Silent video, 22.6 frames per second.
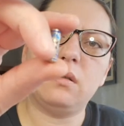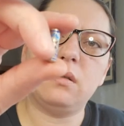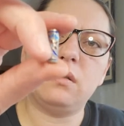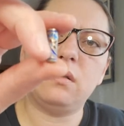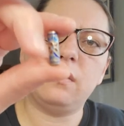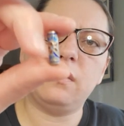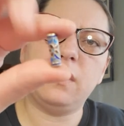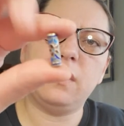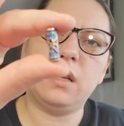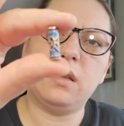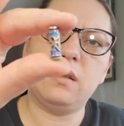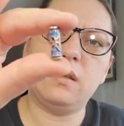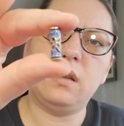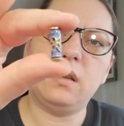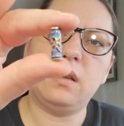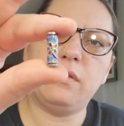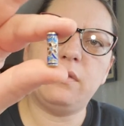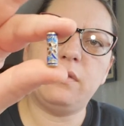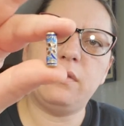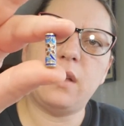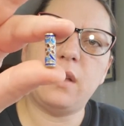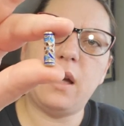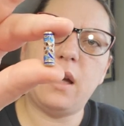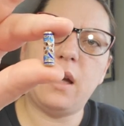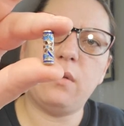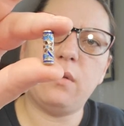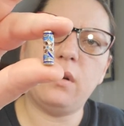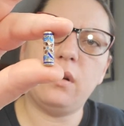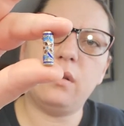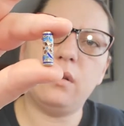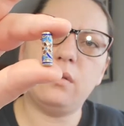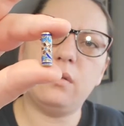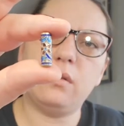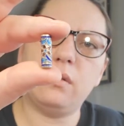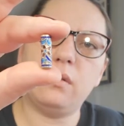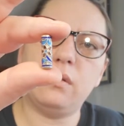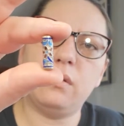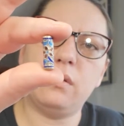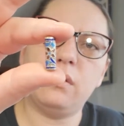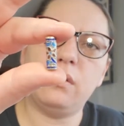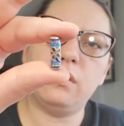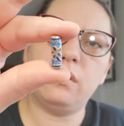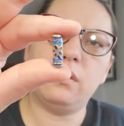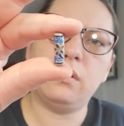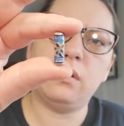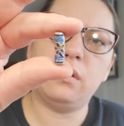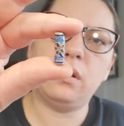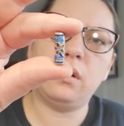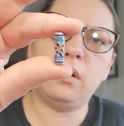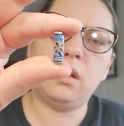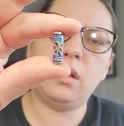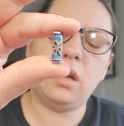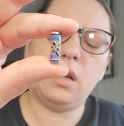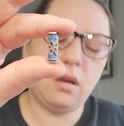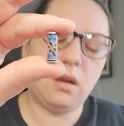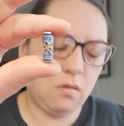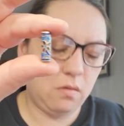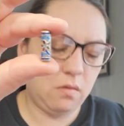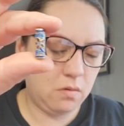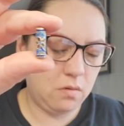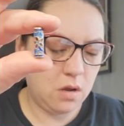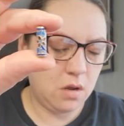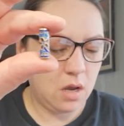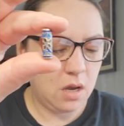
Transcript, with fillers: if you can see the flowers. There they go.